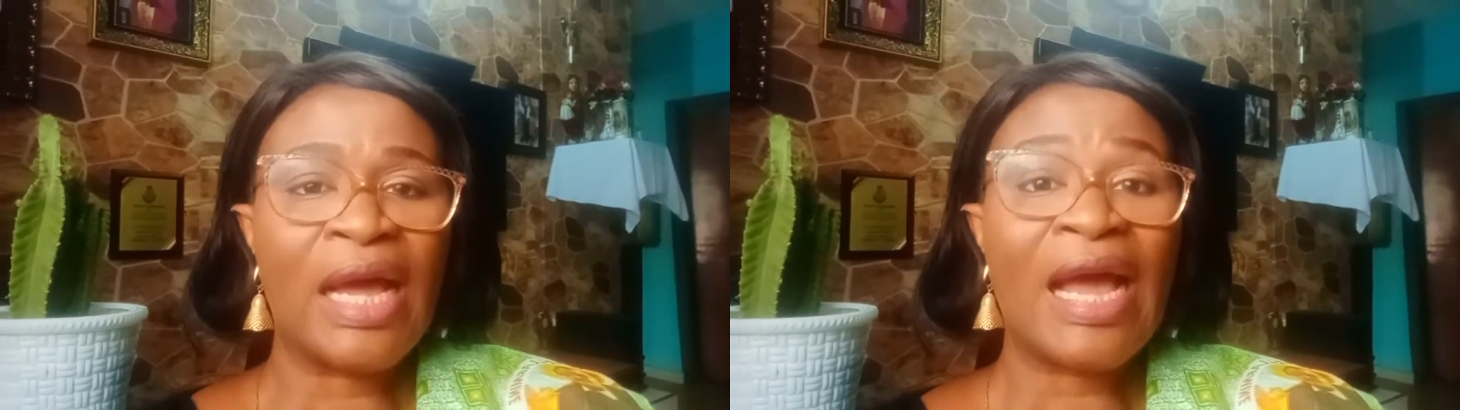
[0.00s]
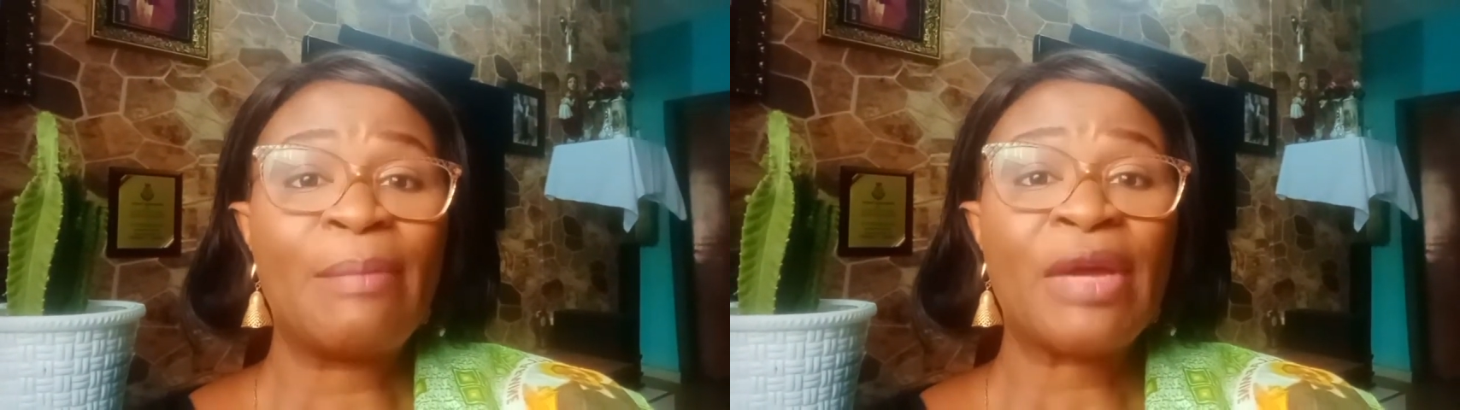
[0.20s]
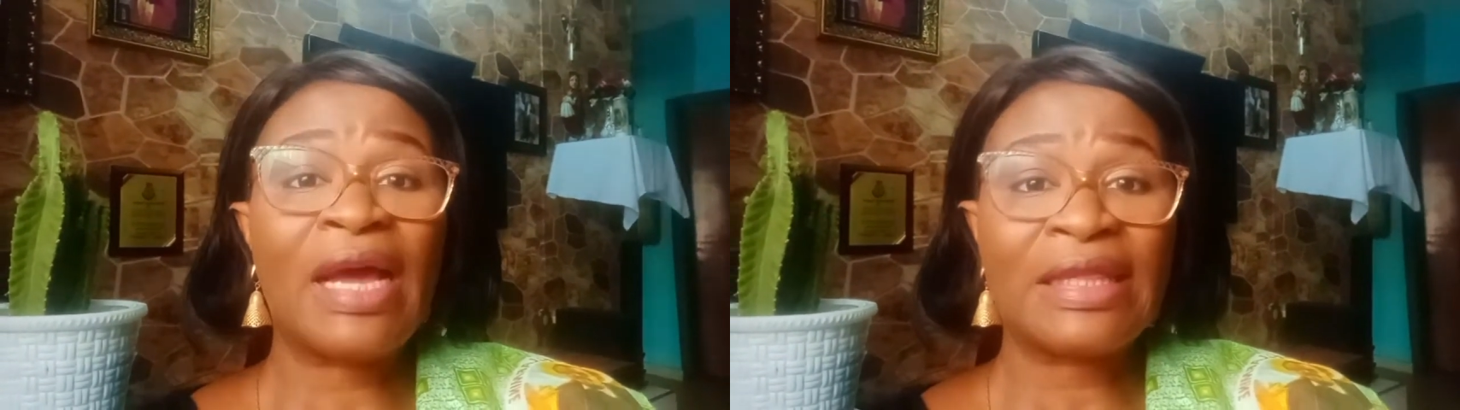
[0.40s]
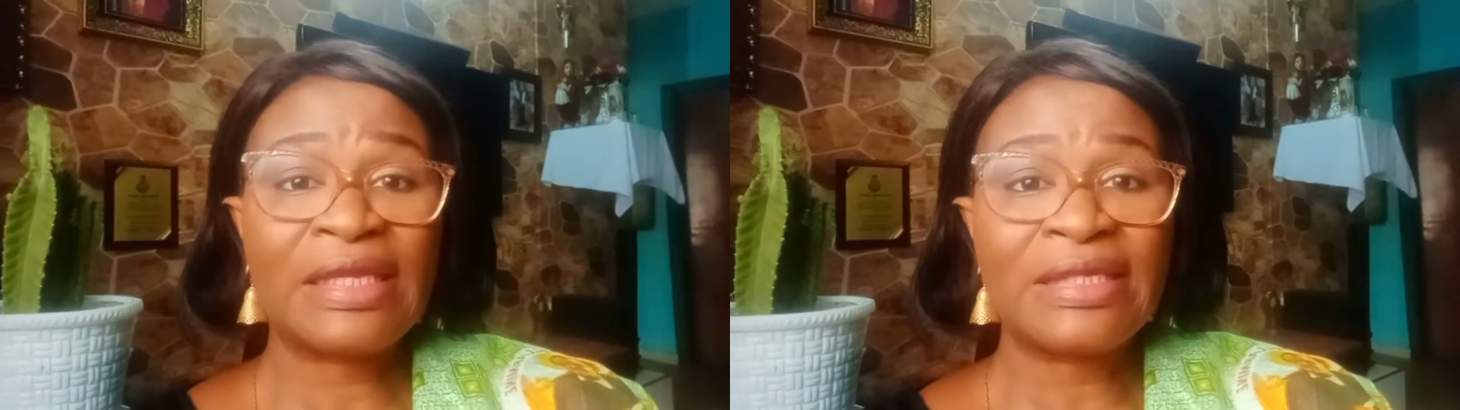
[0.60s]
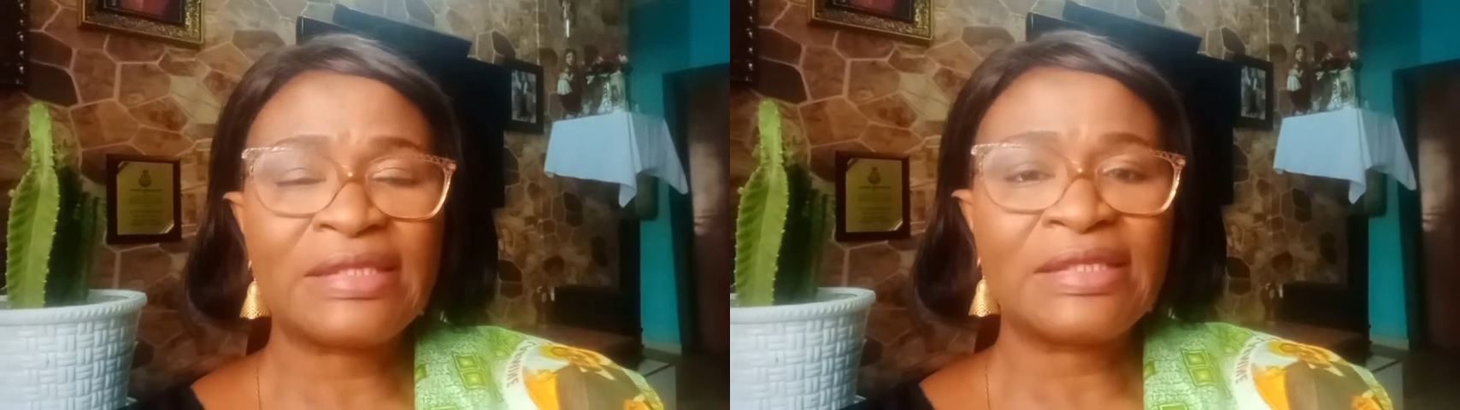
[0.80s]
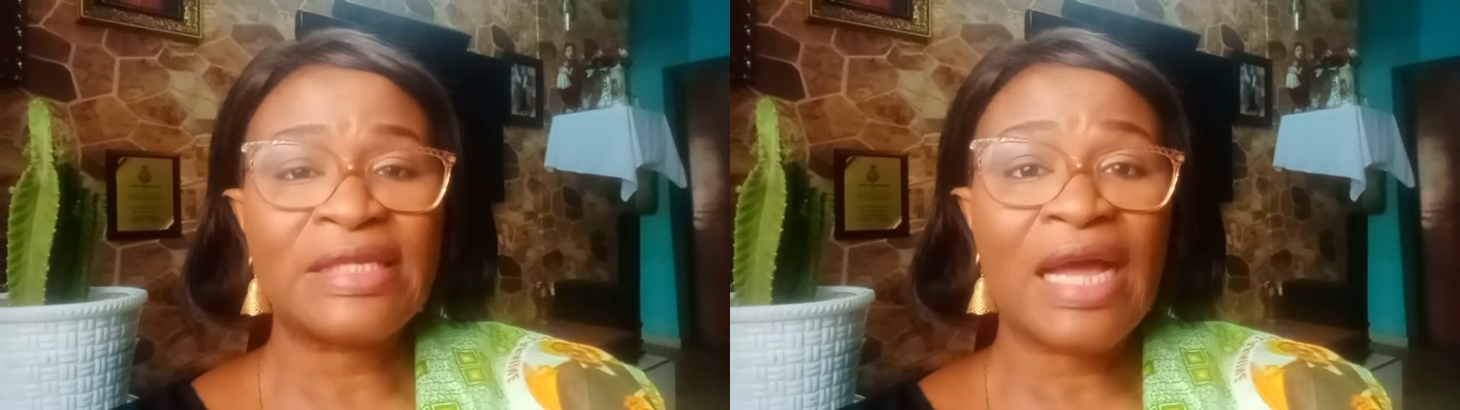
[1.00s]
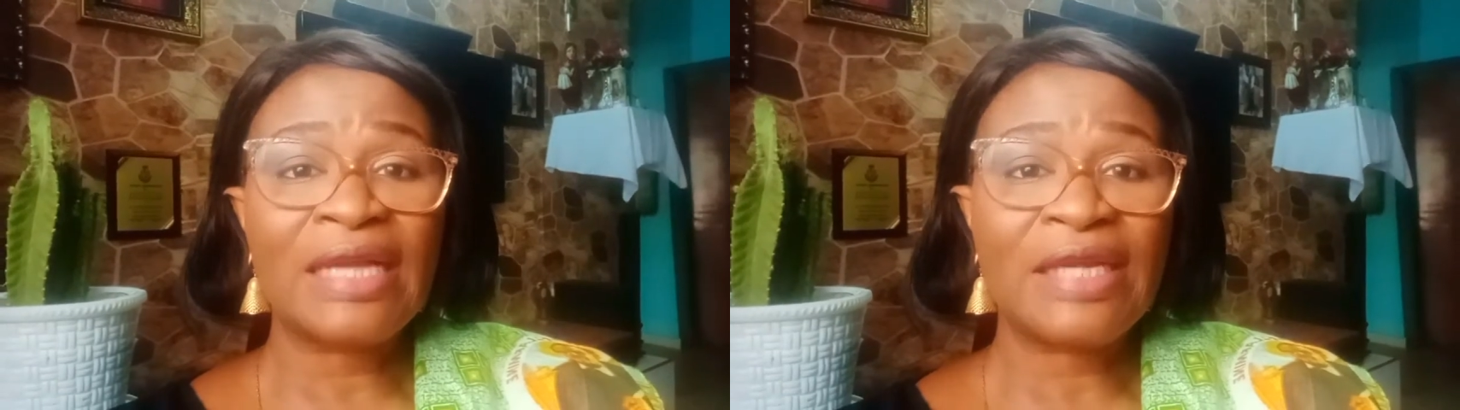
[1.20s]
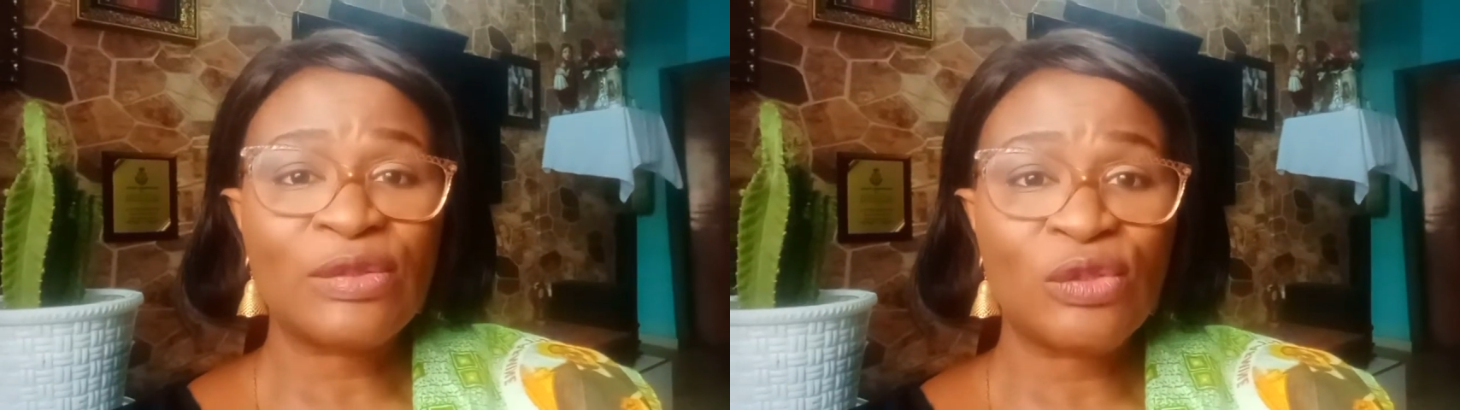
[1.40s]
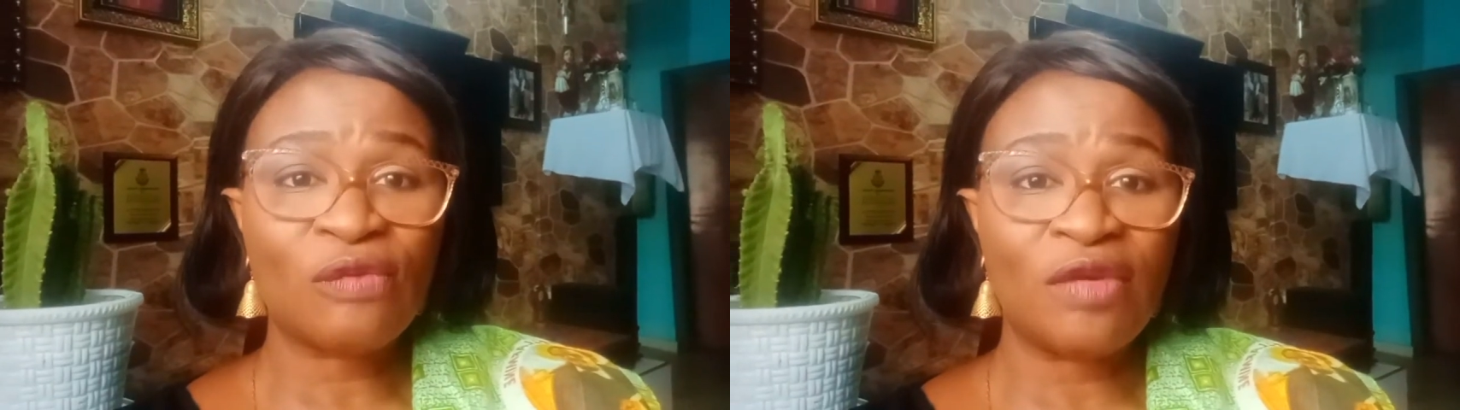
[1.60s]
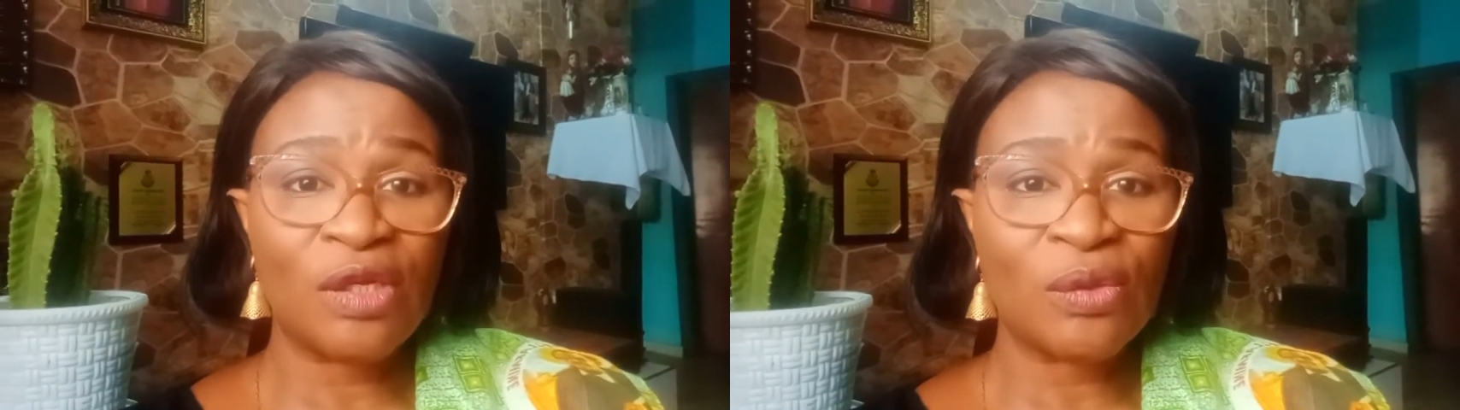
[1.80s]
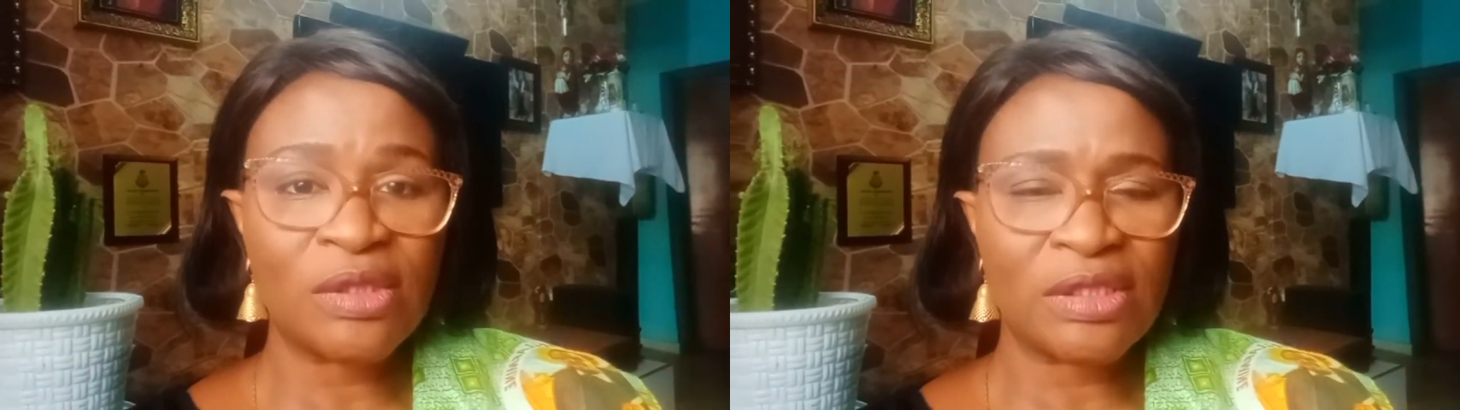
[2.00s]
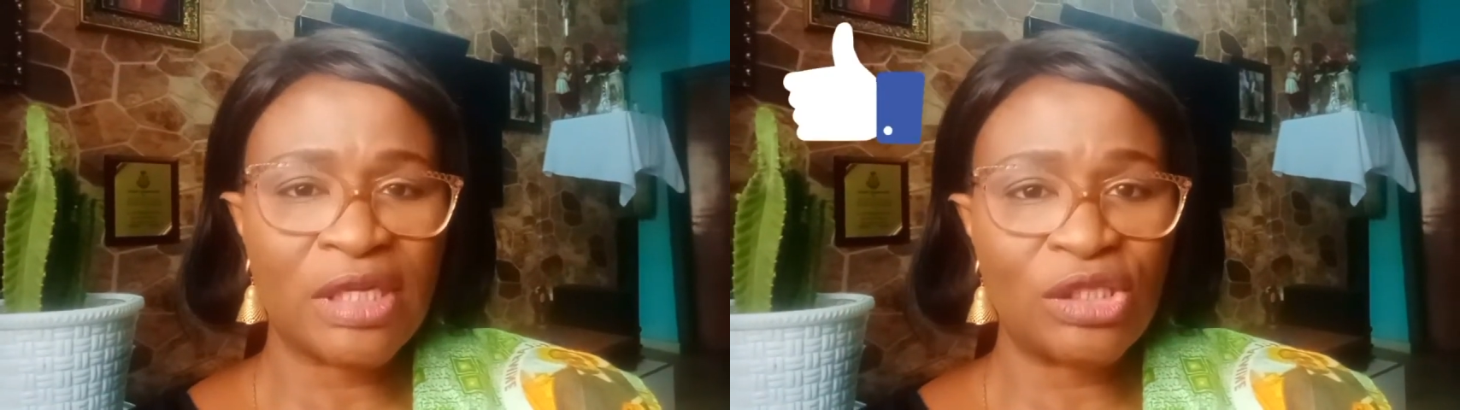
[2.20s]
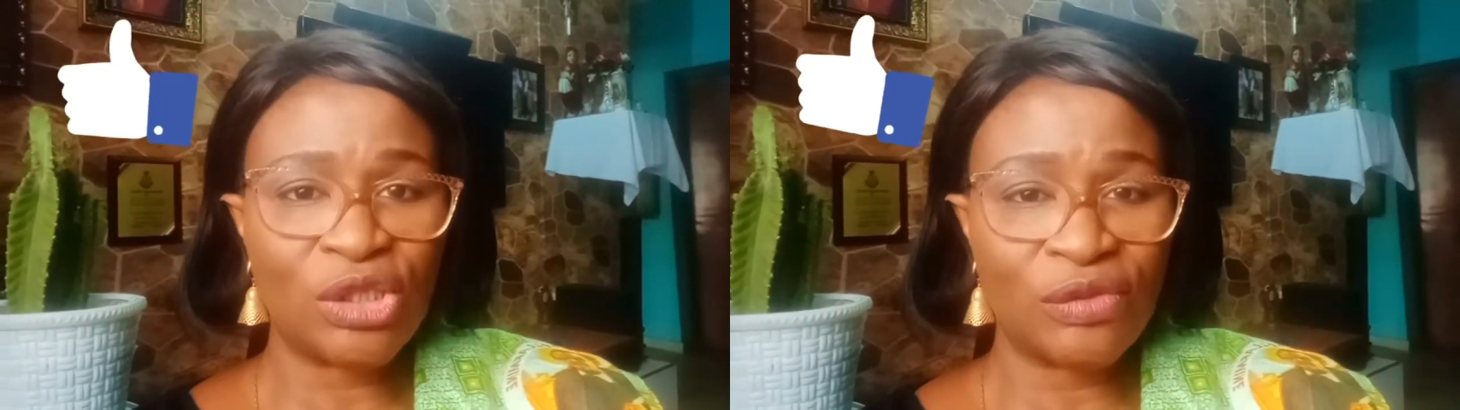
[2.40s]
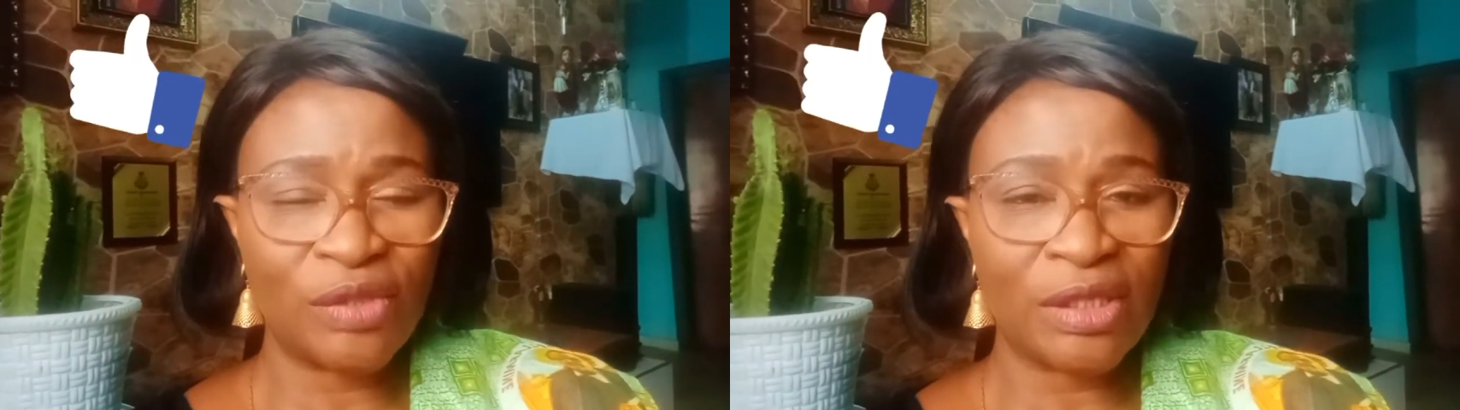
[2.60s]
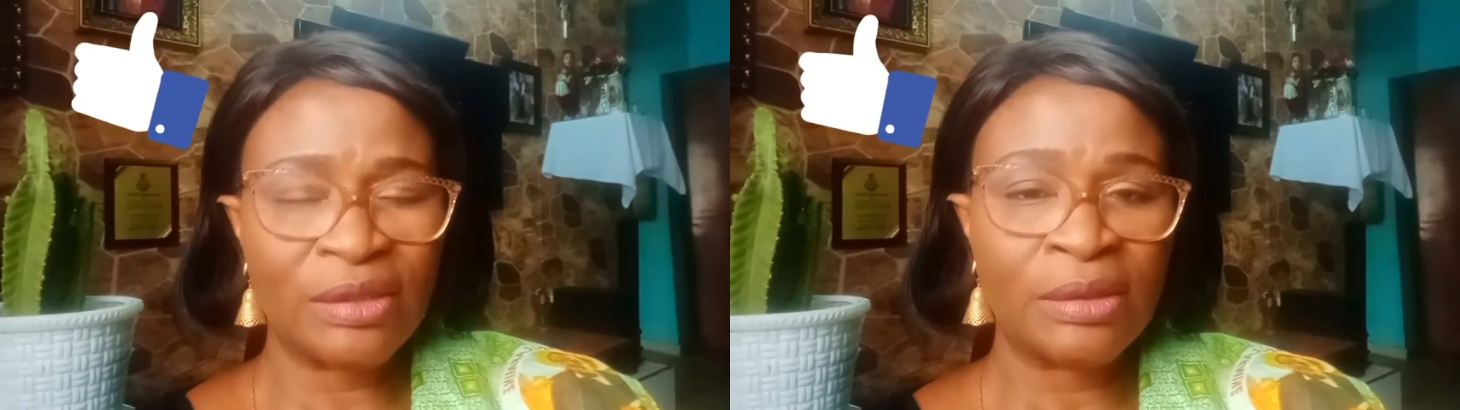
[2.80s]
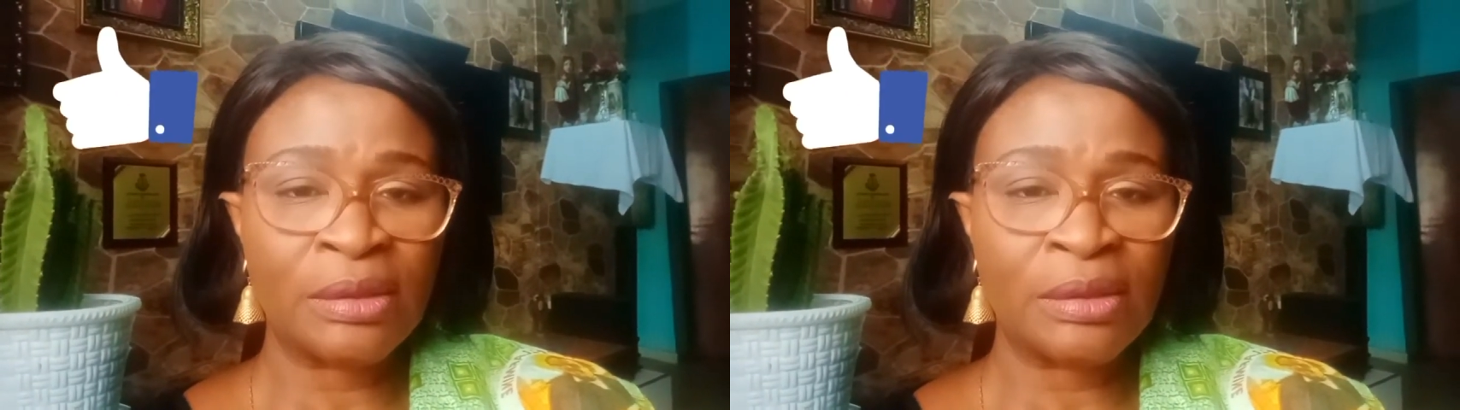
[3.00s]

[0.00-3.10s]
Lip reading: I am a catechist in the Archdiocese of Lagos in Nigeria.